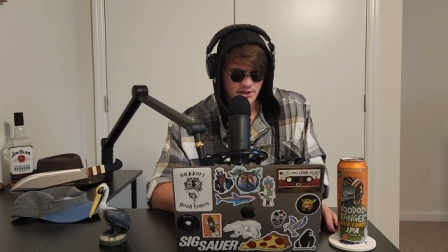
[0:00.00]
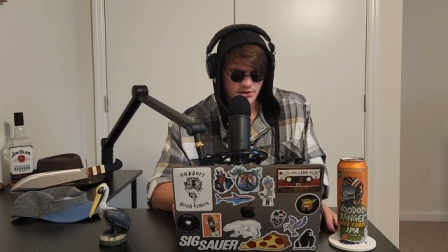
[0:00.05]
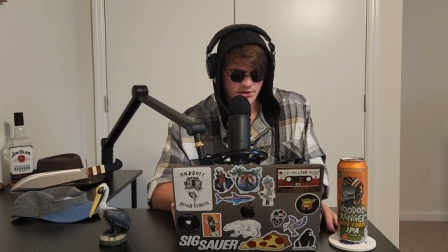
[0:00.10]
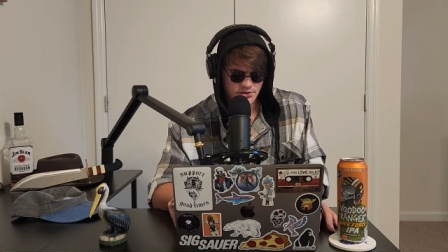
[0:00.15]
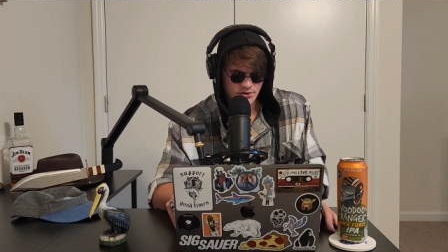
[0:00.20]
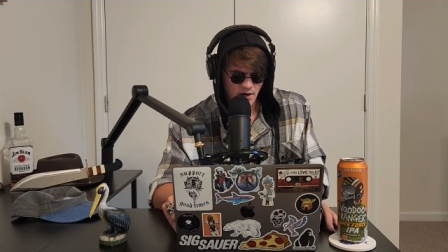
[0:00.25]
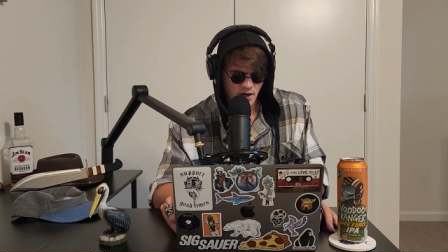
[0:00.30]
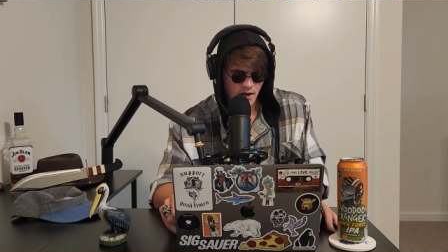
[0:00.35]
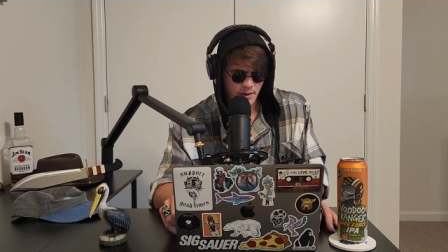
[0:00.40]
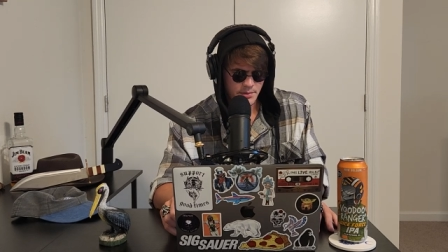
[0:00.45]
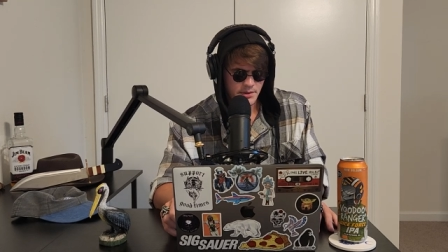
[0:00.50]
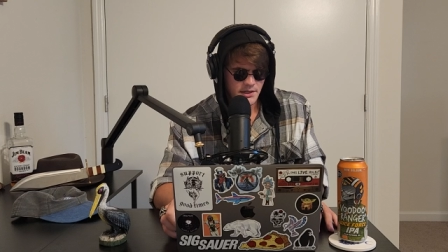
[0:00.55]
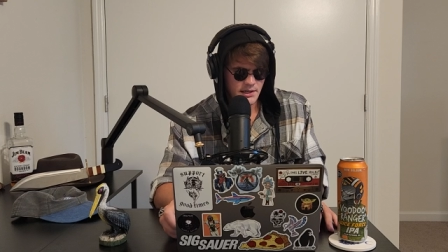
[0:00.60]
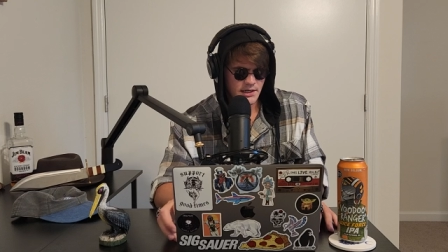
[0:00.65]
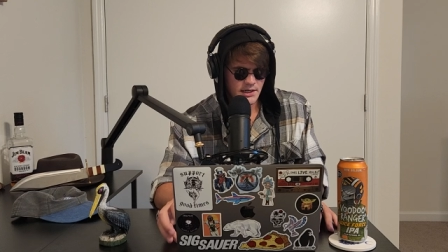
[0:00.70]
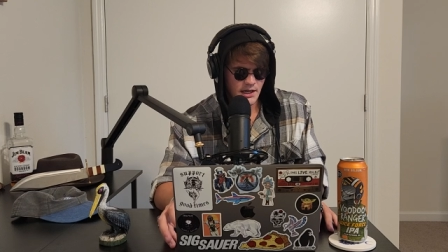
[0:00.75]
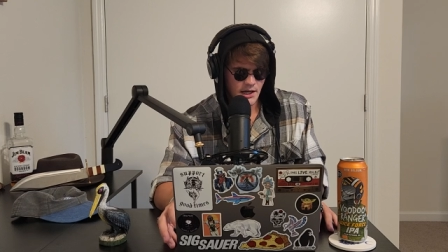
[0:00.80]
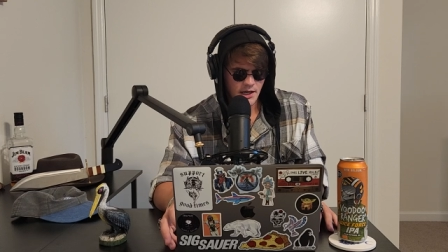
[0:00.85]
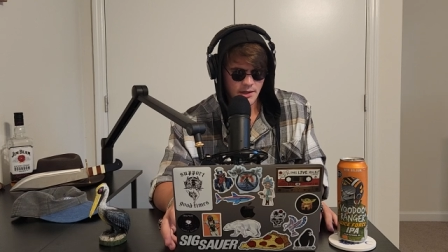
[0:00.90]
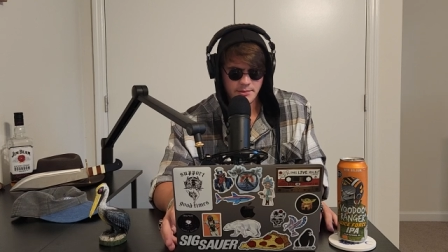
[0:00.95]

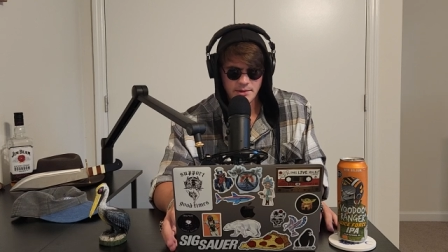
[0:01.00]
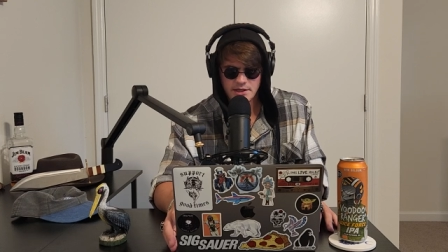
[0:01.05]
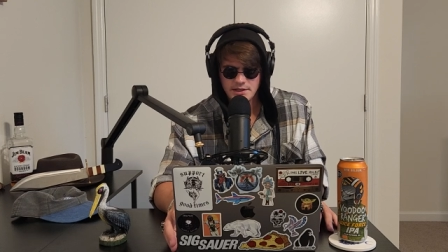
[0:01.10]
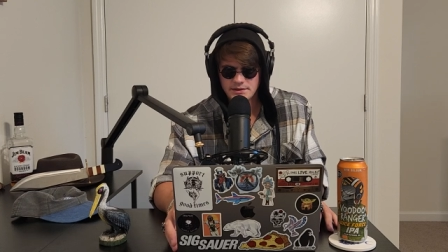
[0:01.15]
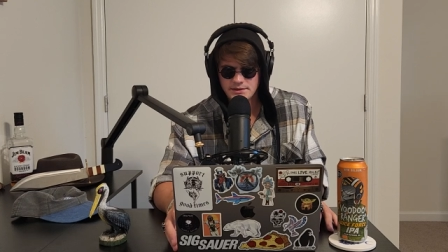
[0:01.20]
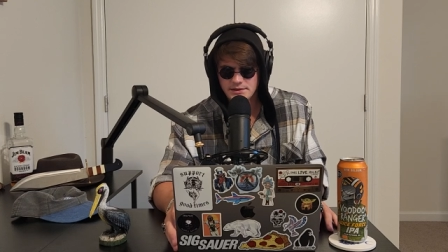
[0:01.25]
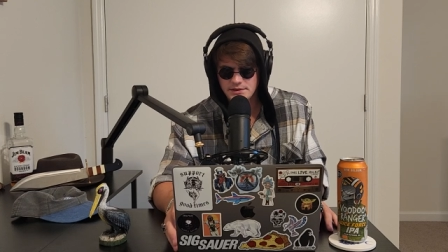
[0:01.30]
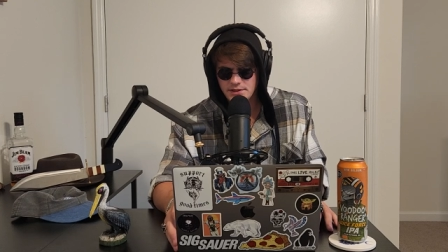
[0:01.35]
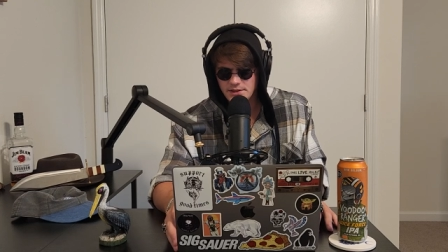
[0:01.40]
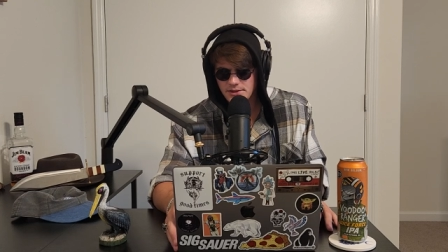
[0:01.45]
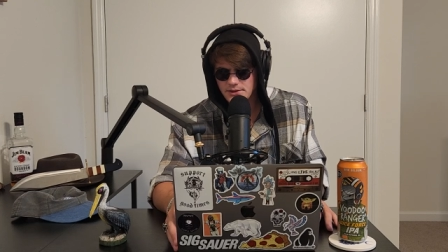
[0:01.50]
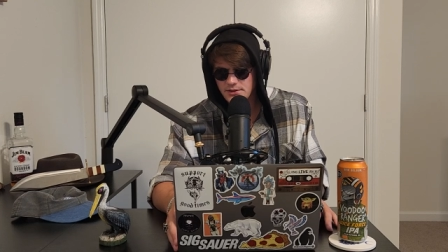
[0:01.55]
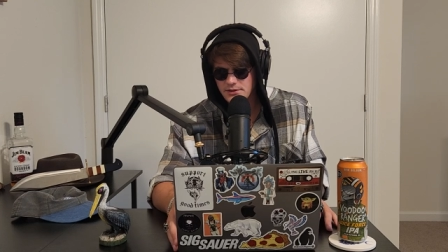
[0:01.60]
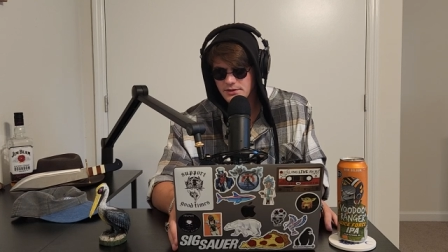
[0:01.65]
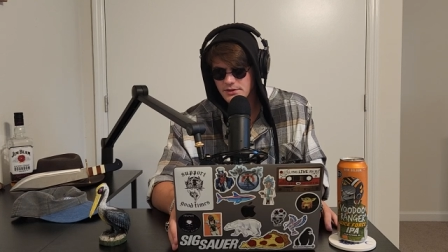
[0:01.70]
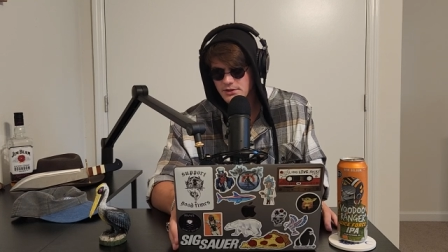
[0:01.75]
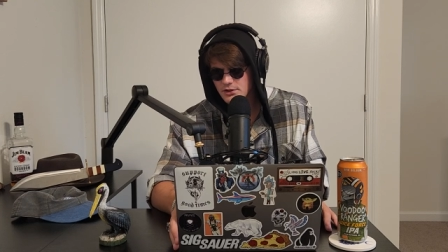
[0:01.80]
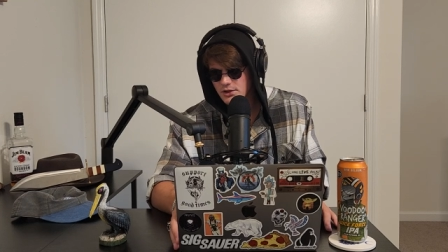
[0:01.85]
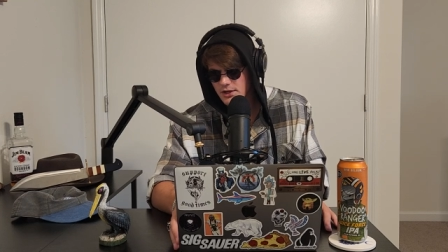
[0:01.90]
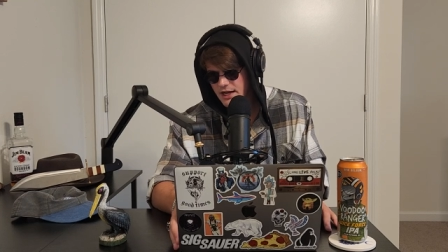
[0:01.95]
drop comments,
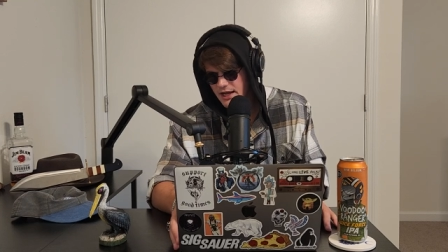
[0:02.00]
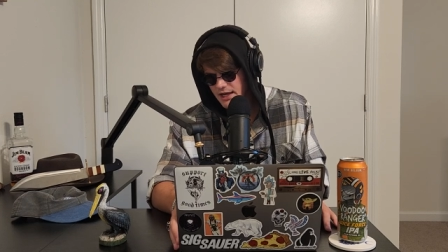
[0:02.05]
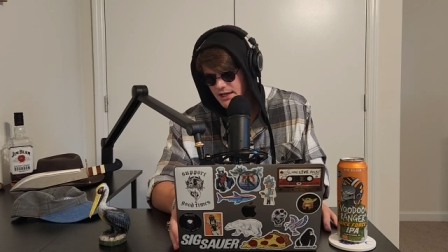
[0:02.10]
dude.